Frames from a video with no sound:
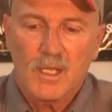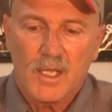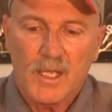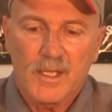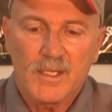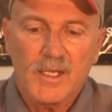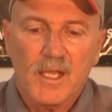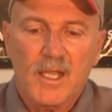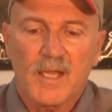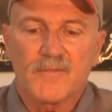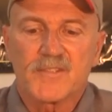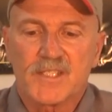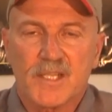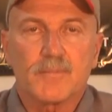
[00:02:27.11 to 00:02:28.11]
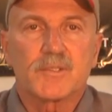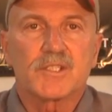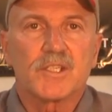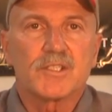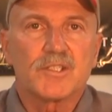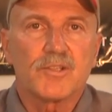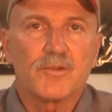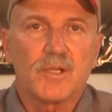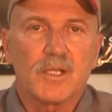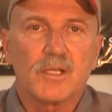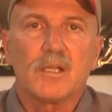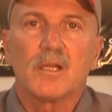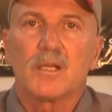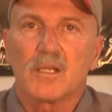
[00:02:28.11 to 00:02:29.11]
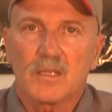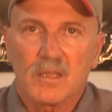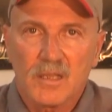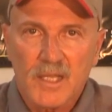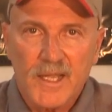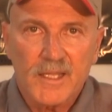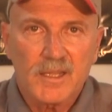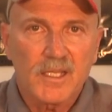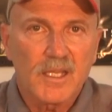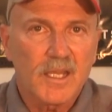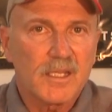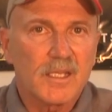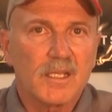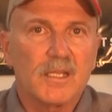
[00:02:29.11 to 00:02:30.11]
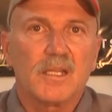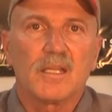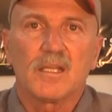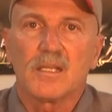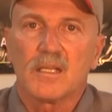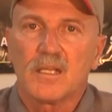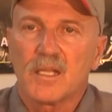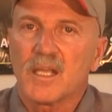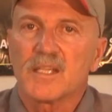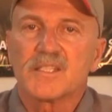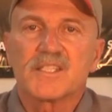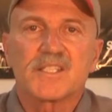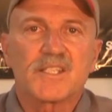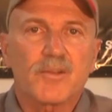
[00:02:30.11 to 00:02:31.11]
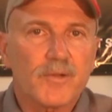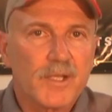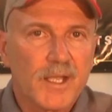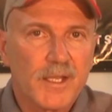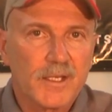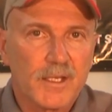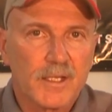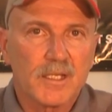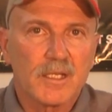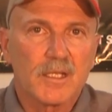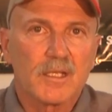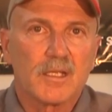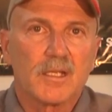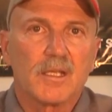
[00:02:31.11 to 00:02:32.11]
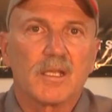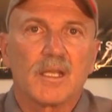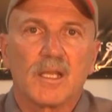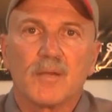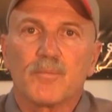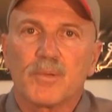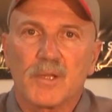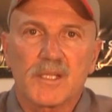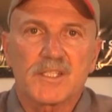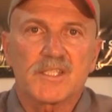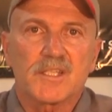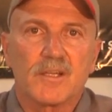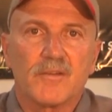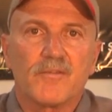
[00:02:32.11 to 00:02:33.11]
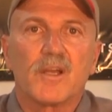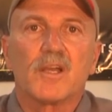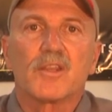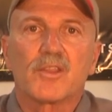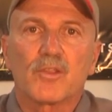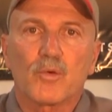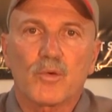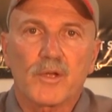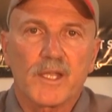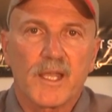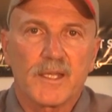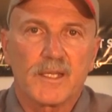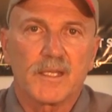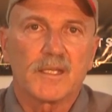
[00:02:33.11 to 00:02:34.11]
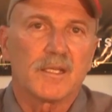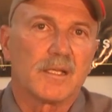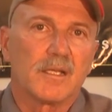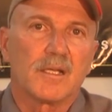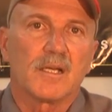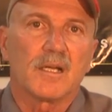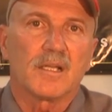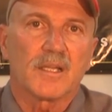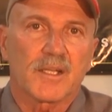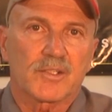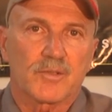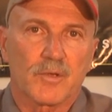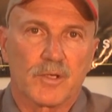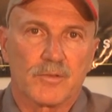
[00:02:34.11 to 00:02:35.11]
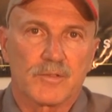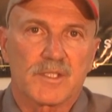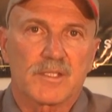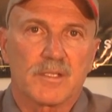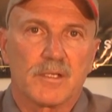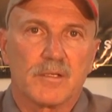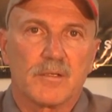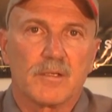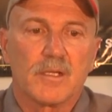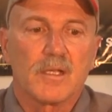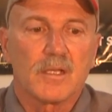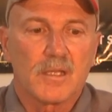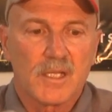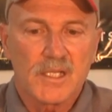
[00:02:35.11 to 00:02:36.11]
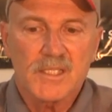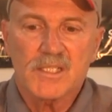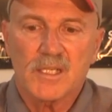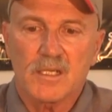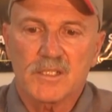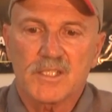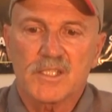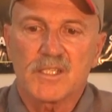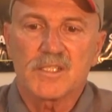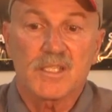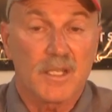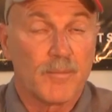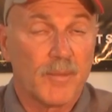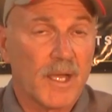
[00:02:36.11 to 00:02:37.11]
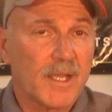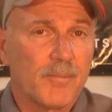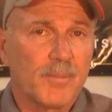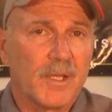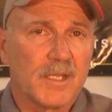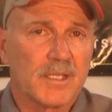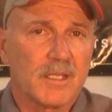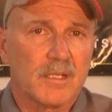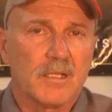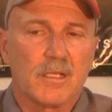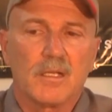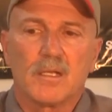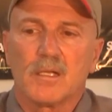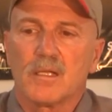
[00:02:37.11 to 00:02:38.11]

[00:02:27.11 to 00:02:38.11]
and have substituted lanthanated and seriated in place of thoriated electrodes. These tungstens, in my opinion,